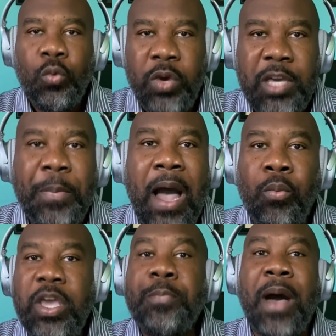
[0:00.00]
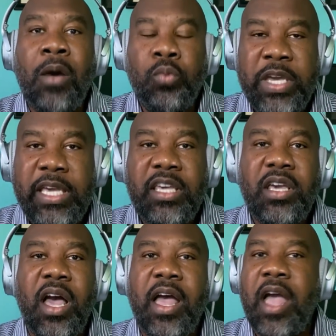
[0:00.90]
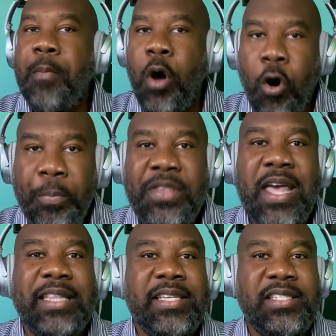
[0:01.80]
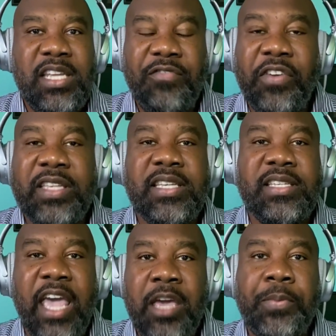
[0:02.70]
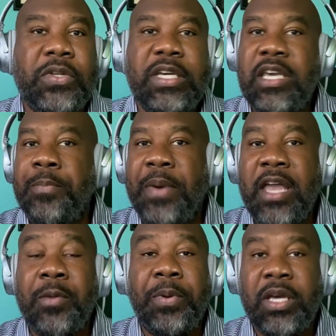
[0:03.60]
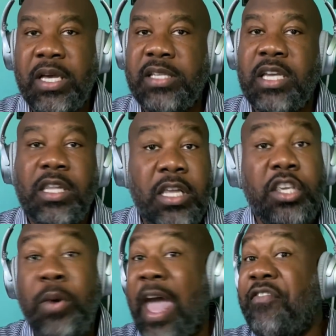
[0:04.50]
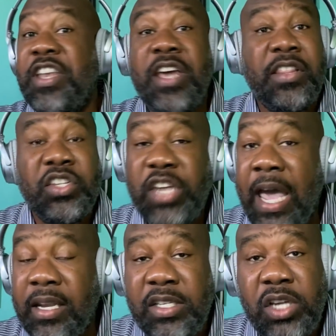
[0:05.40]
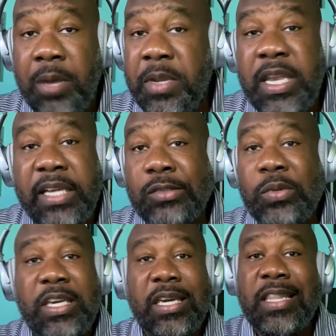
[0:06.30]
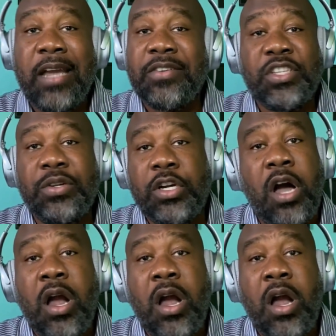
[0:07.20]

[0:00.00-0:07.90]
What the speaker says: week by week by week, I'm hoping that this defense is able to get better because, look, you have another challenge coming next week in the Arizona